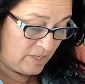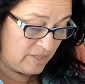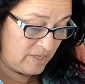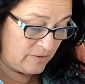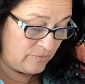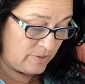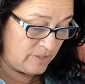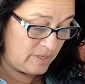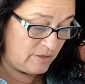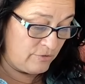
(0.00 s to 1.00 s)
And then
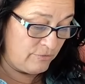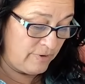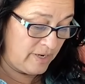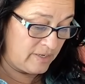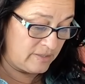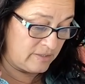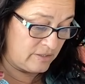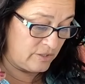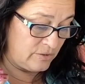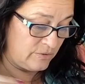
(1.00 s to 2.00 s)
when they grant
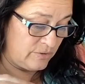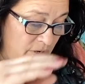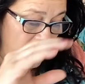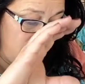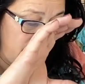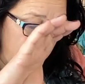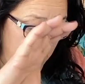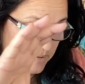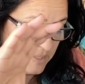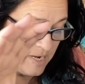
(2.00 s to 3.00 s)
to the all
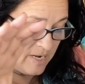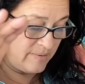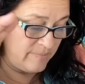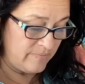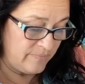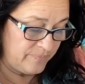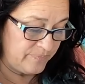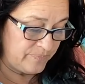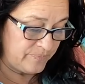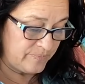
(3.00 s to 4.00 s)
caps name
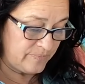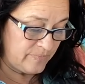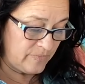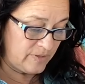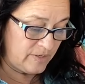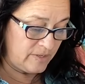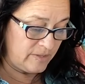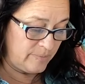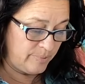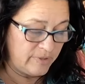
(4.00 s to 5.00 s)

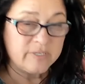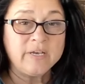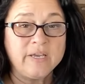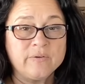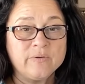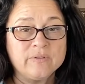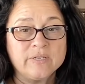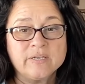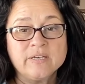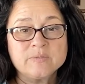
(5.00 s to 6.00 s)
and they put a title
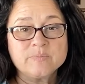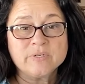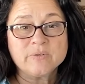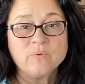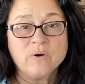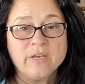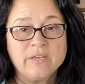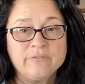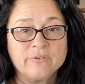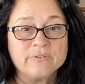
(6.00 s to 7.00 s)
like husband and
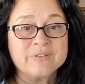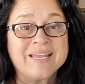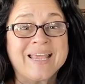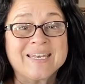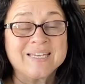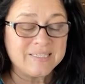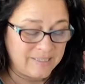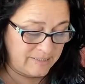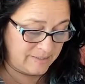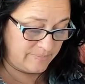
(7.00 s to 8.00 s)
wife or
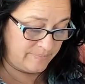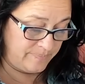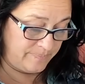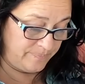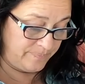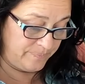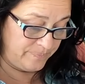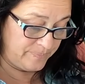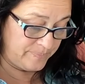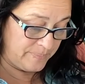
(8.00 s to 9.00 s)
tenants,
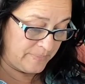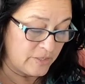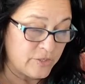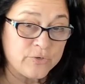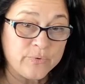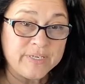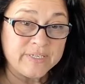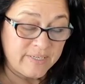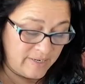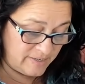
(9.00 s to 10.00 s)

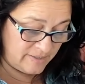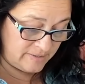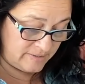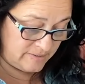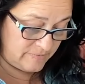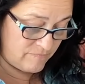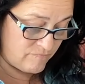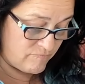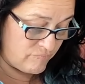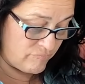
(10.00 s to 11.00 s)
joint tenants
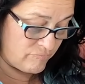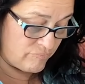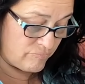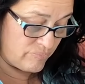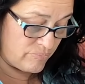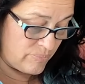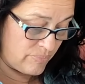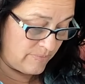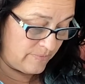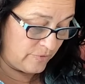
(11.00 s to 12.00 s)

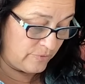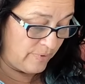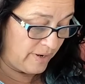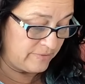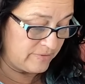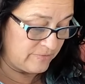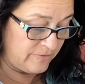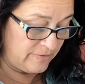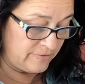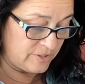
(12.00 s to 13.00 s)
with right of
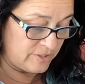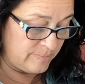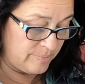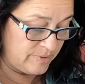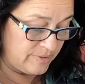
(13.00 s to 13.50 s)
survivorship,